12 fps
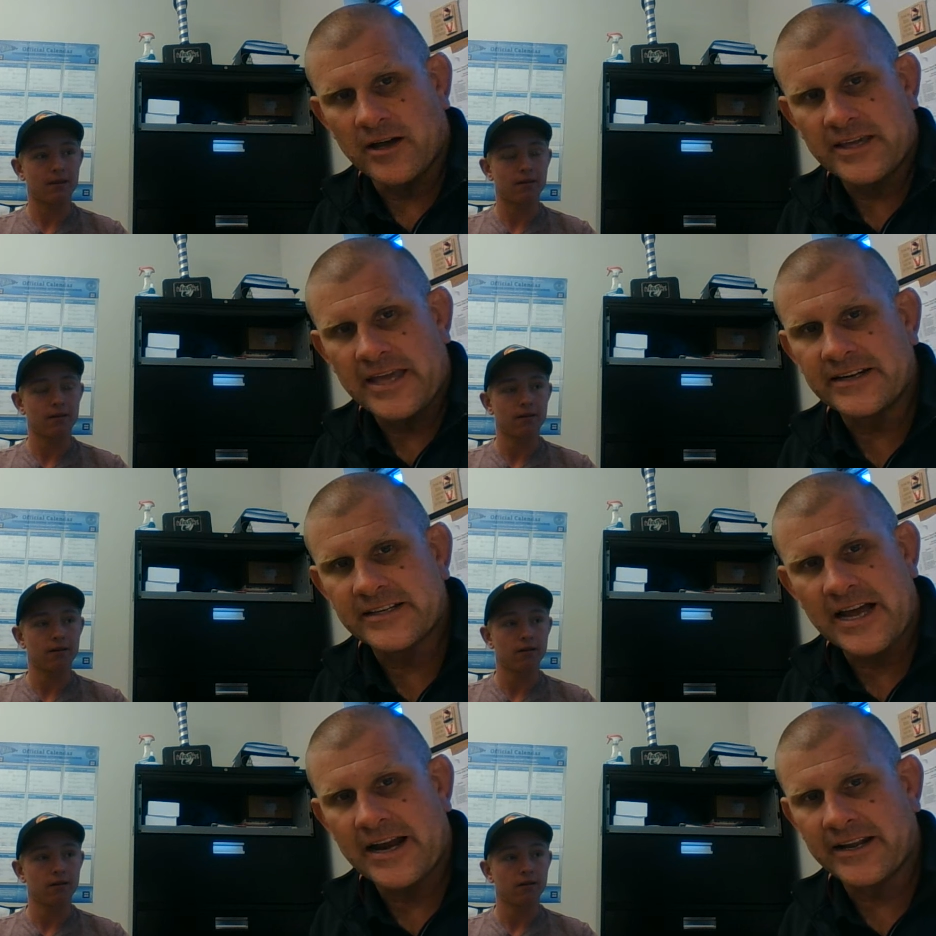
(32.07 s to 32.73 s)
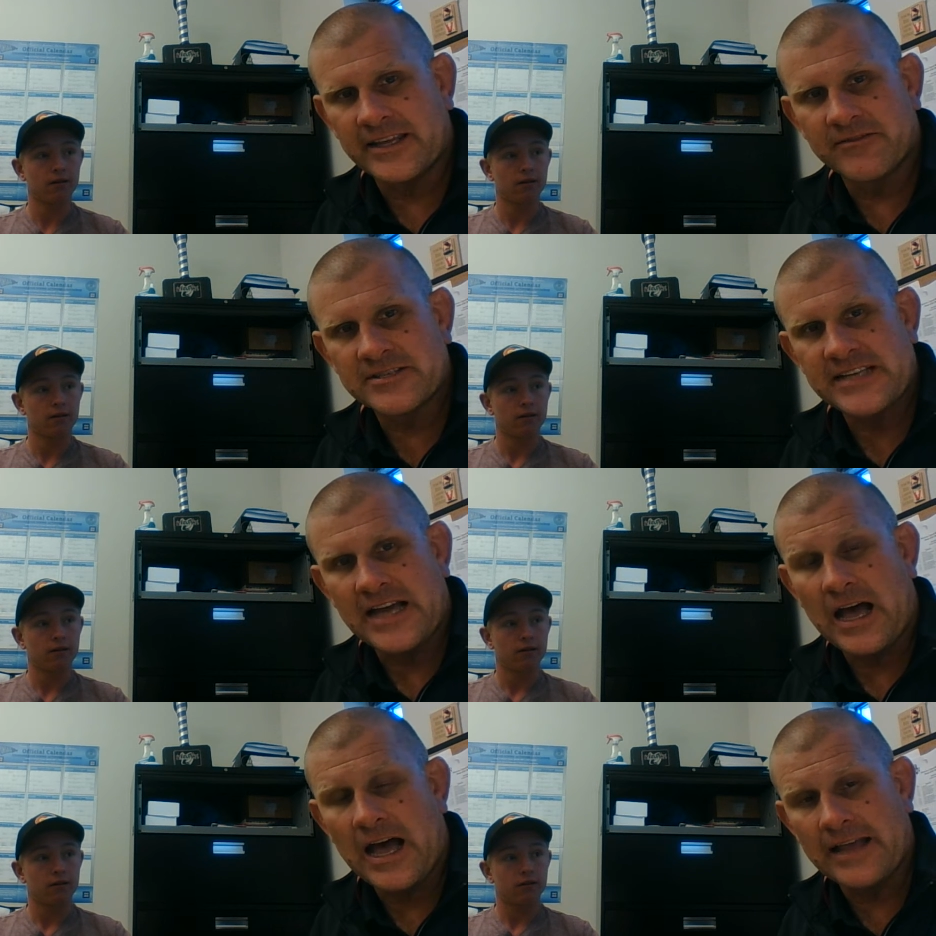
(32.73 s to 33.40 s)
Speaker 1: uh, Cade to kind of give us
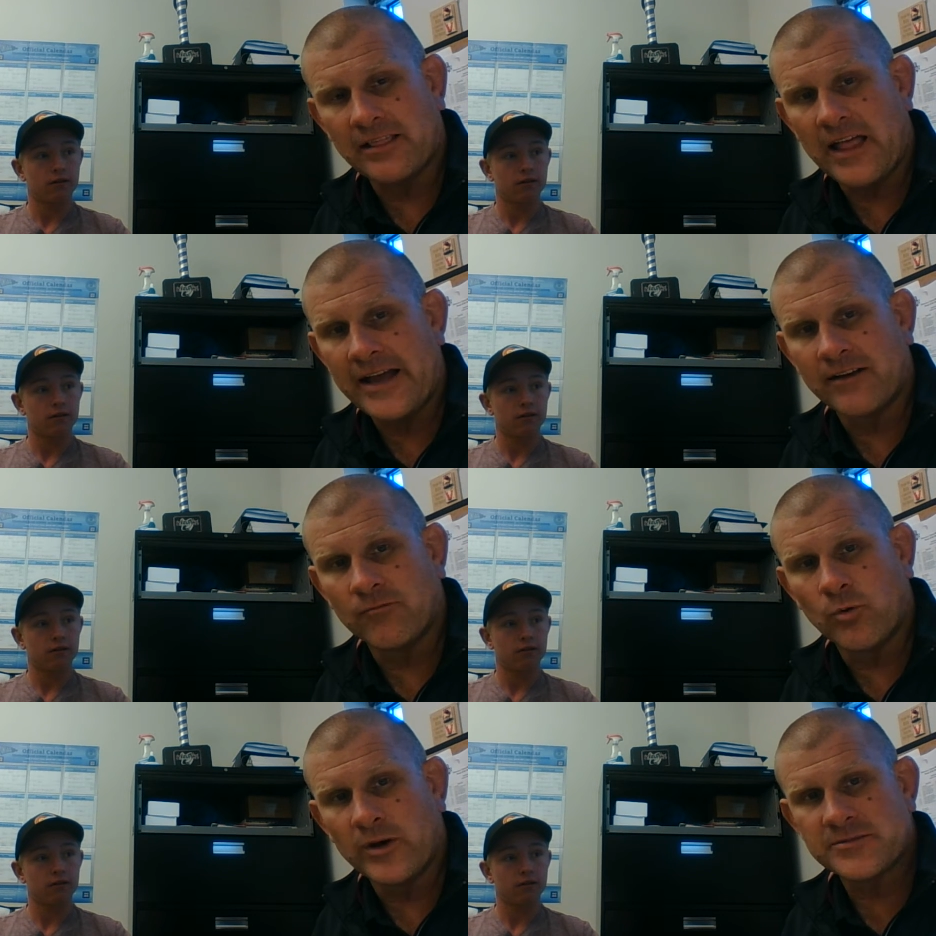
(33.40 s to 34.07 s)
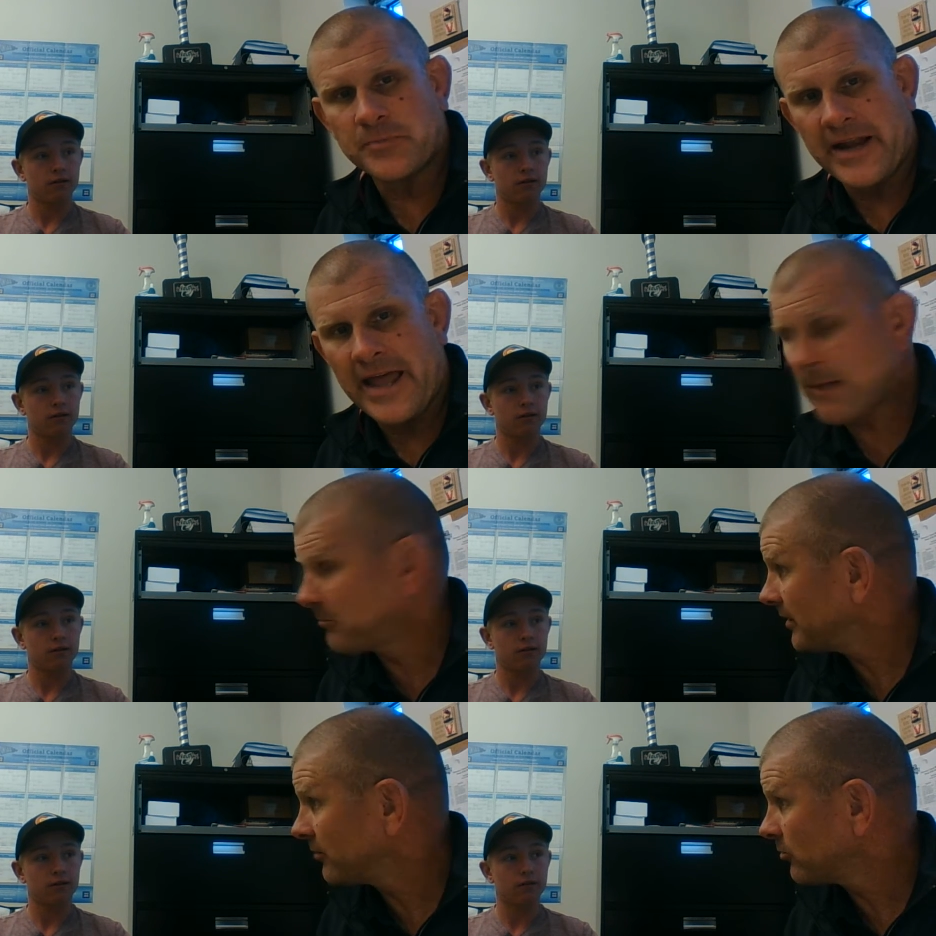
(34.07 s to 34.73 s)
a highlight of what's been
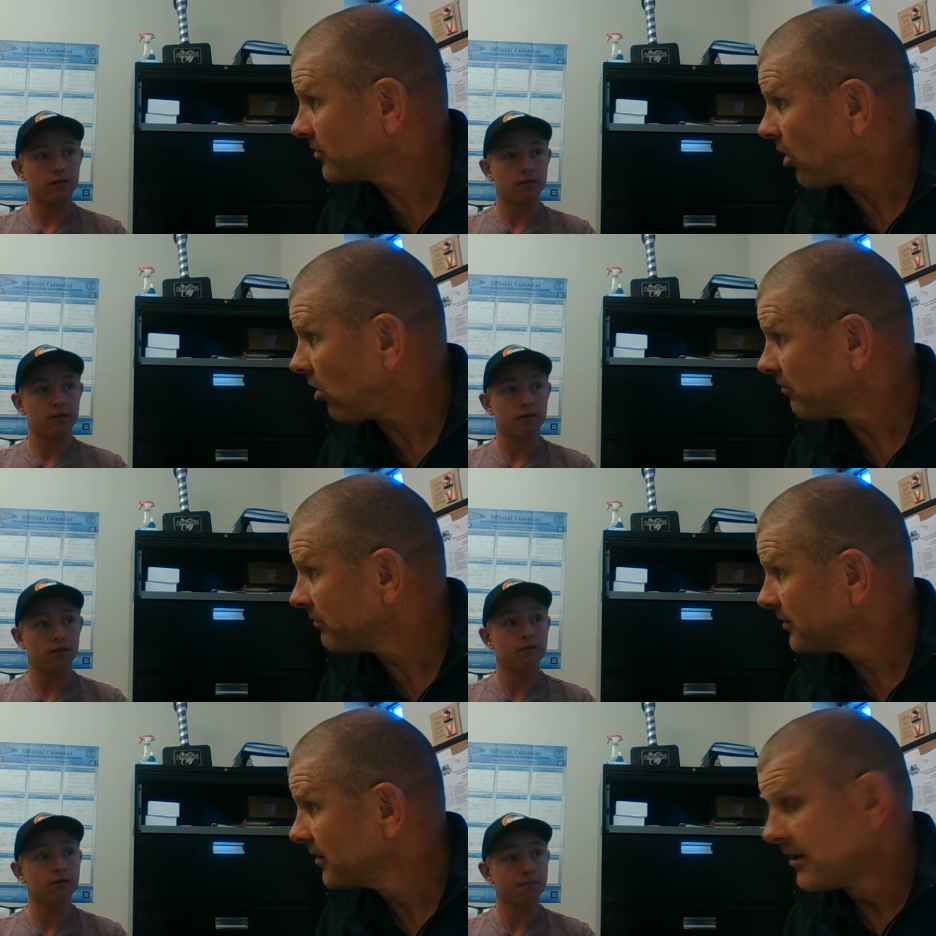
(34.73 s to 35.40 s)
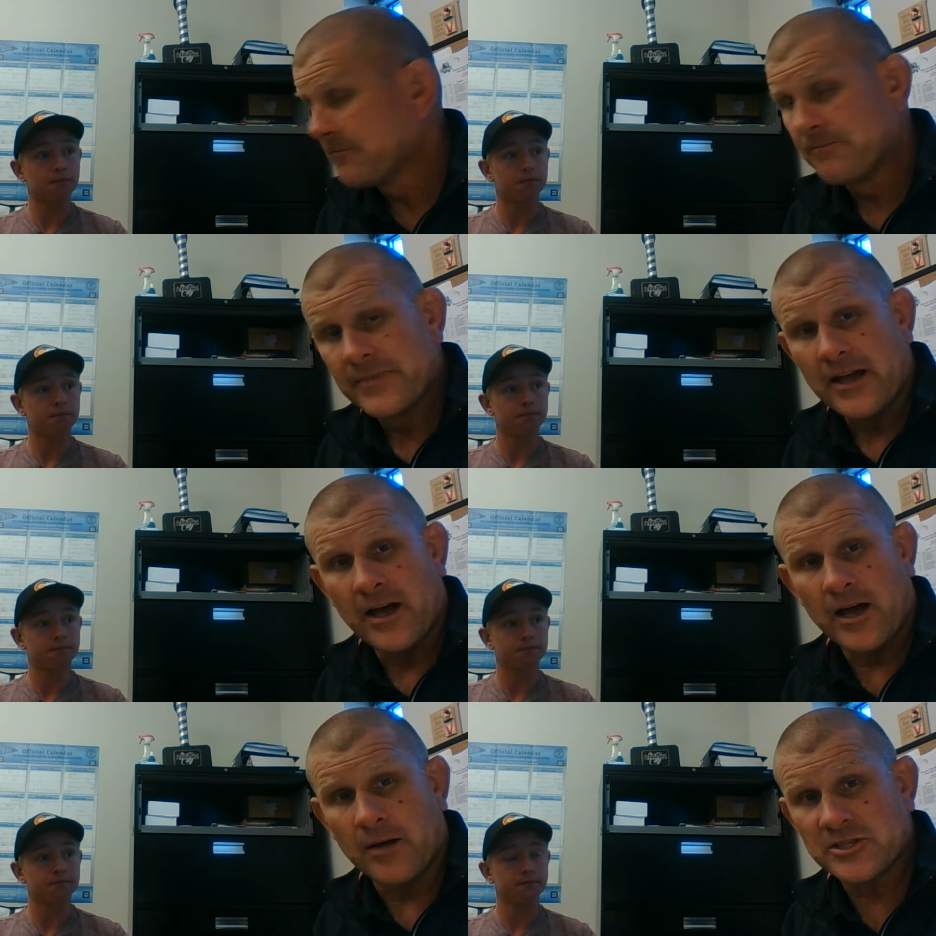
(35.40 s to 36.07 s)
happening with golf,
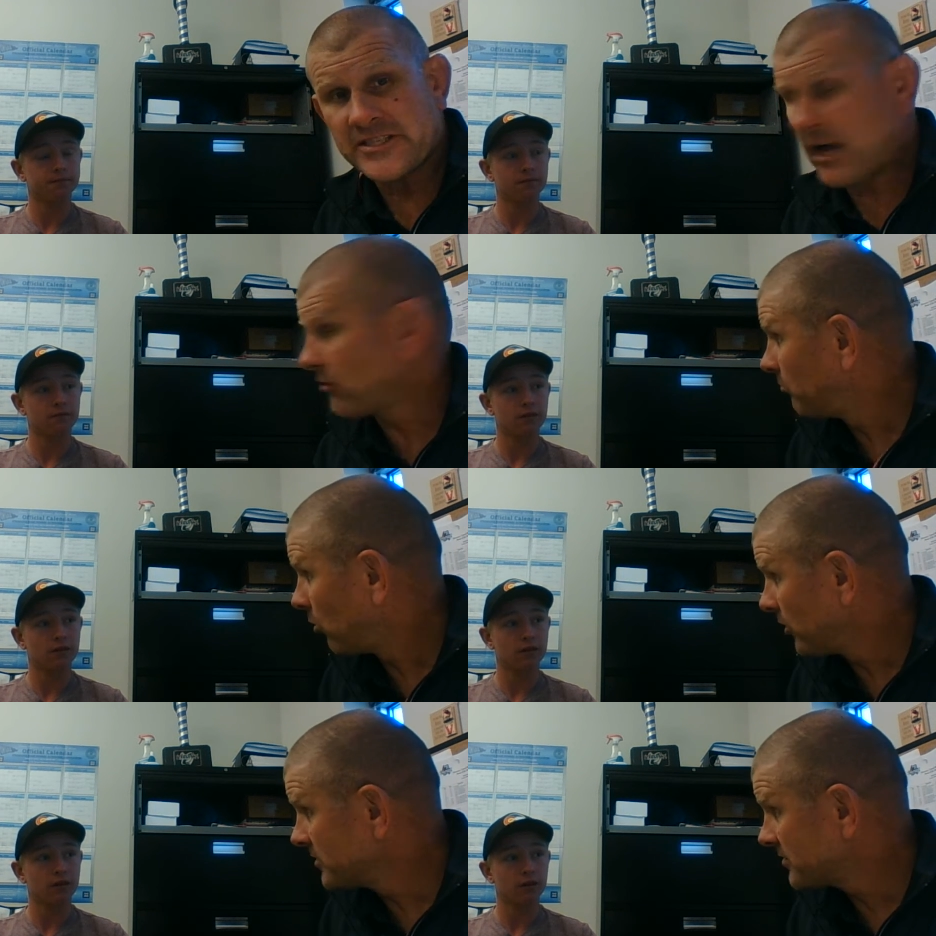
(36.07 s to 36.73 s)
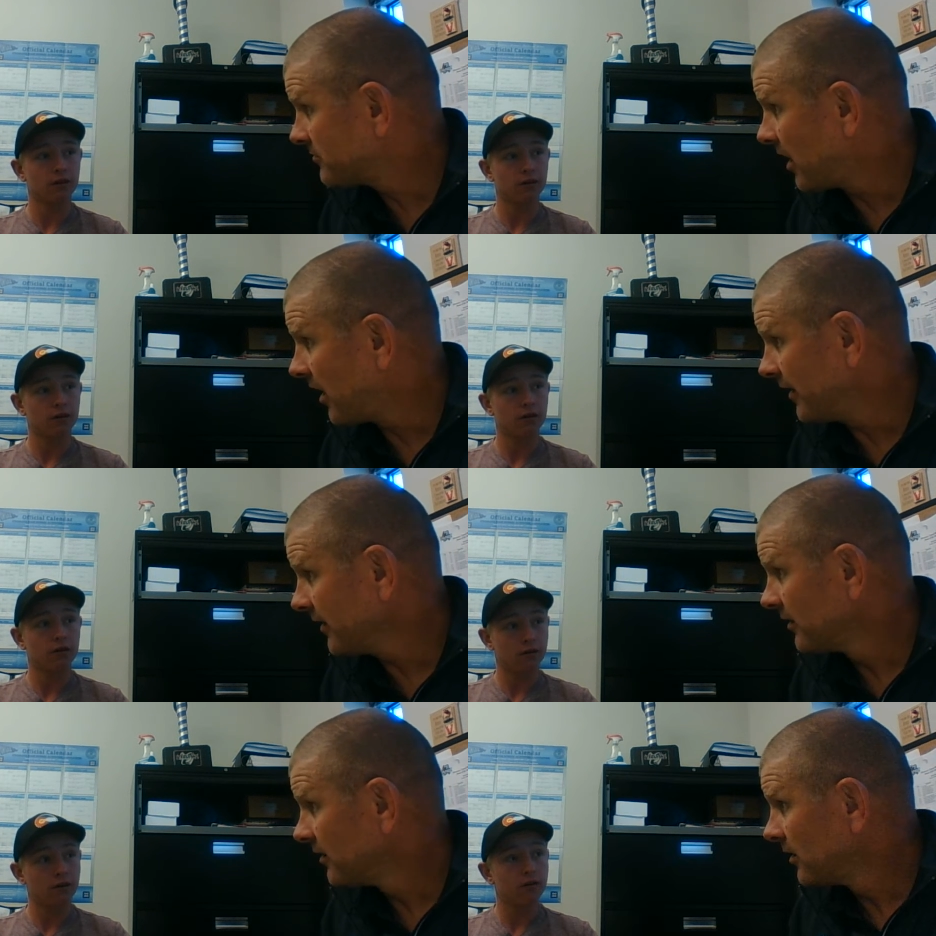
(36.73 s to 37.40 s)
um, just how the boys have
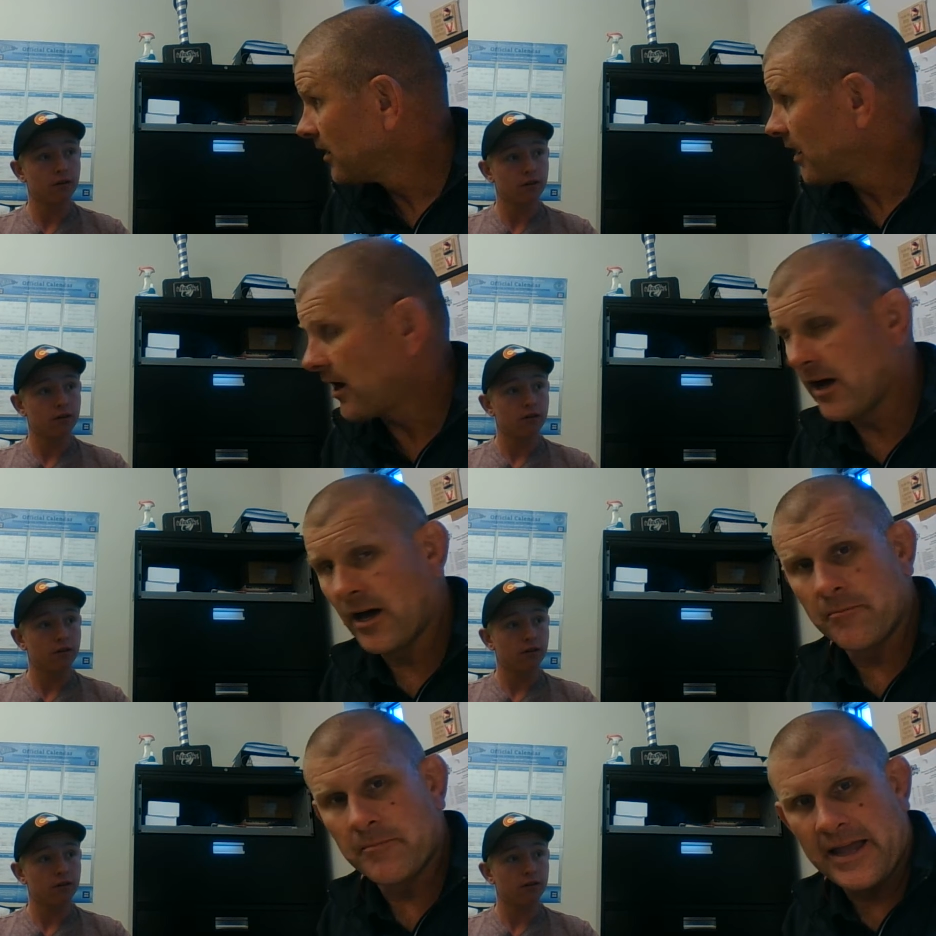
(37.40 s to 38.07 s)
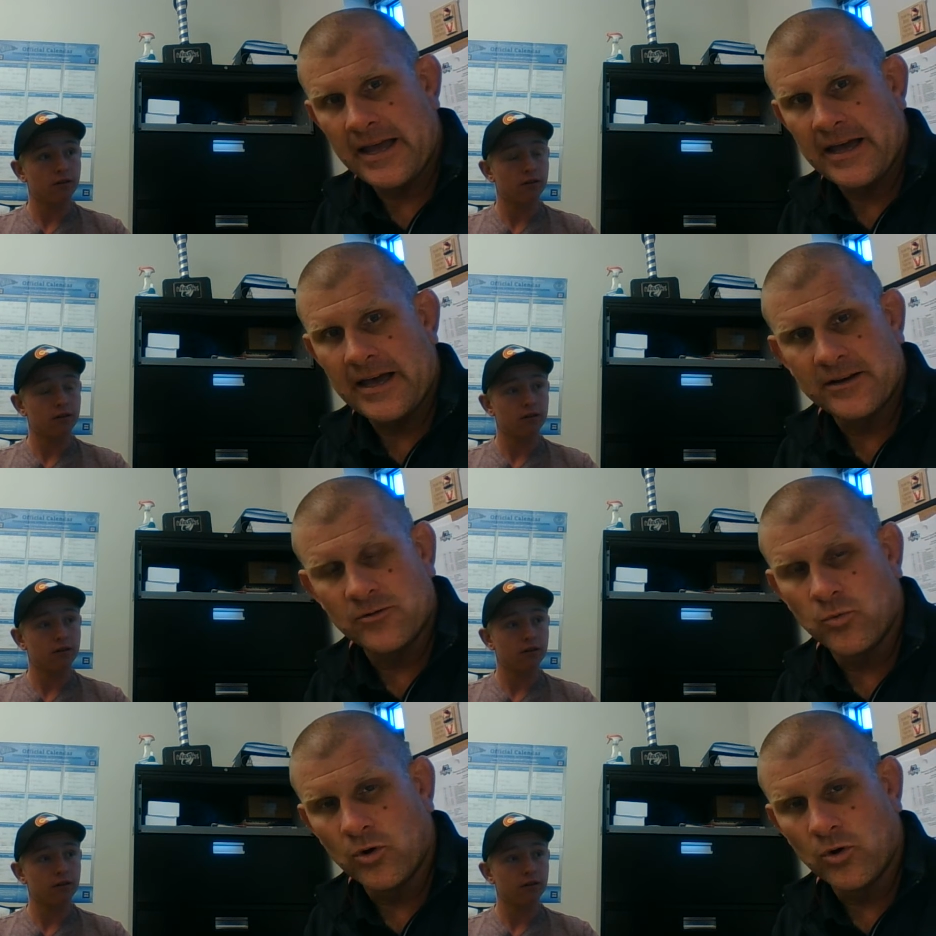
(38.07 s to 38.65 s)
done, um, and